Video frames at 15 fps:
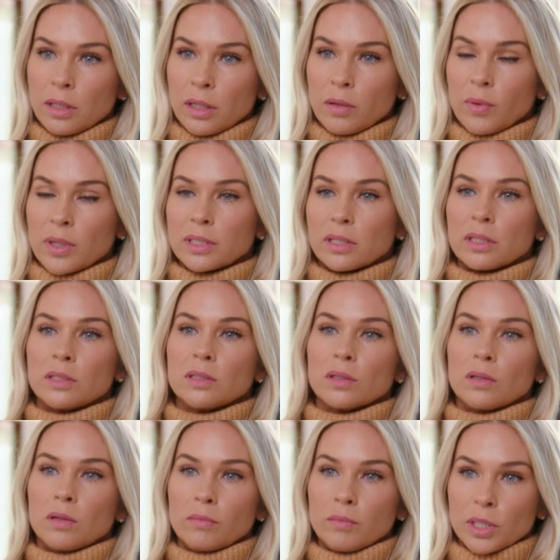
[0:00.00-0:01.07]
It wasn't
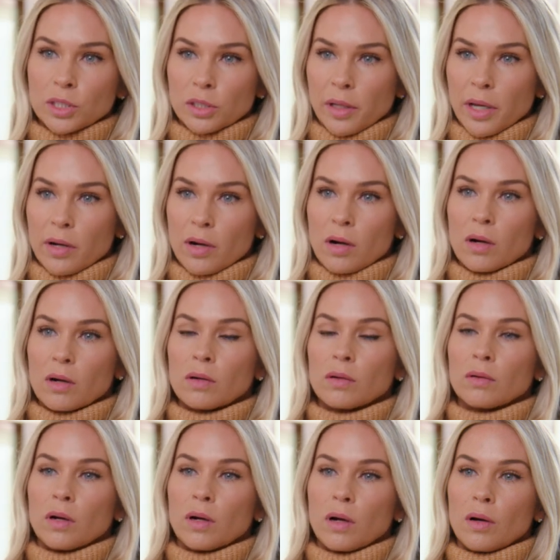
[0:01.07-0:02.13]
until much later
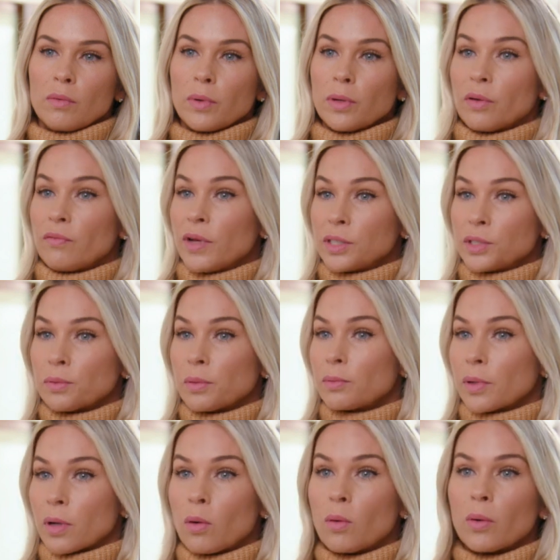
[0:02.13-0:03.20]
Uh, when events were
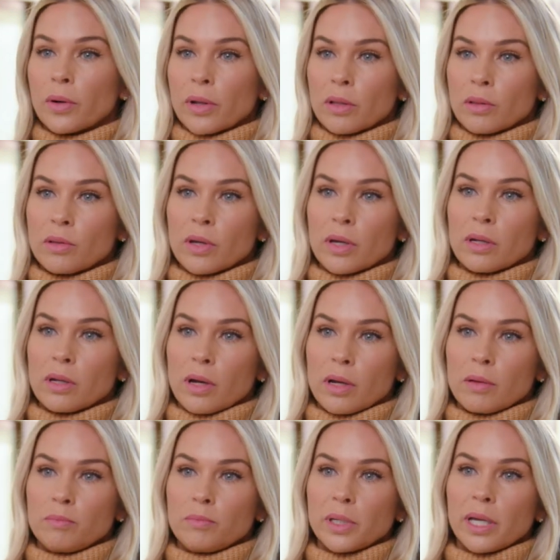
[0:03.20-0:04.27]
recorded that
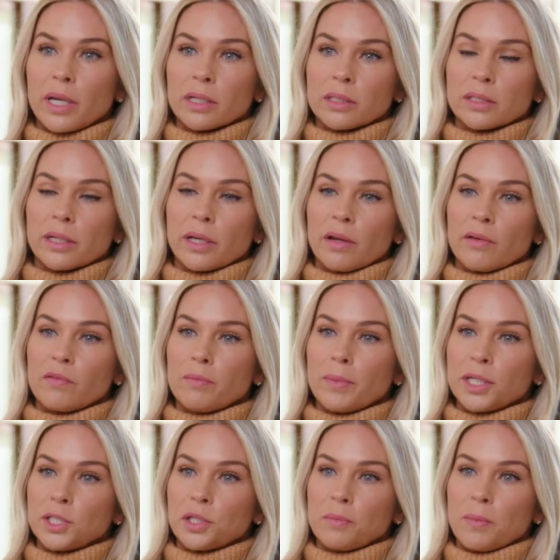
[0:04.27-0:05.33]
I began to get
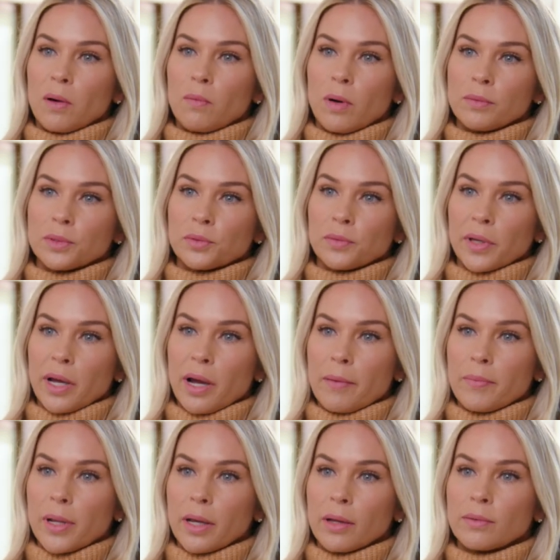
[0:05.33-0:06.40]
information about what was really
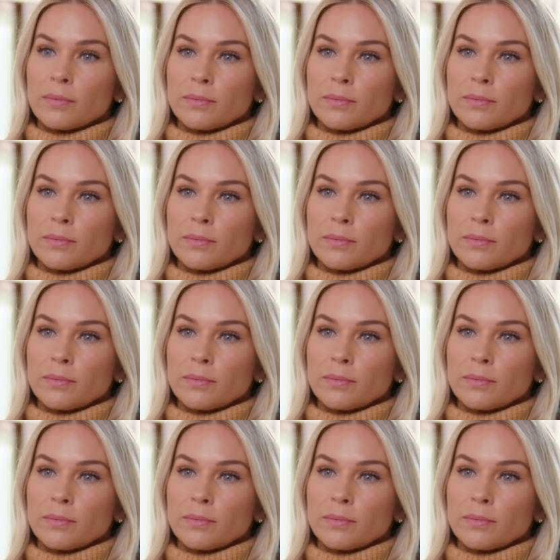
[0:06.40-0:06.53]
happening.